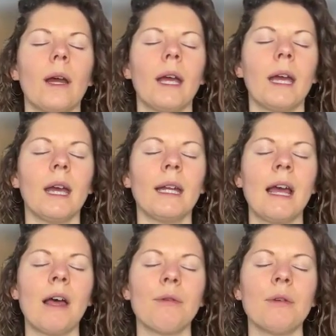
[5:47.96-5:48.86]

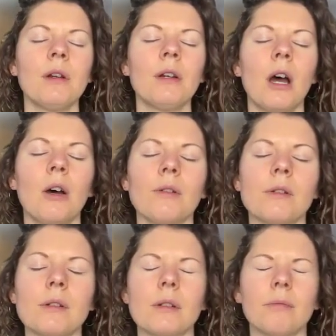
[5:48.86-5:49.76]
Inhale through your
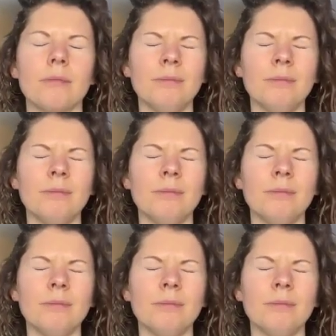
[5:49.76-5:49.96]
nose.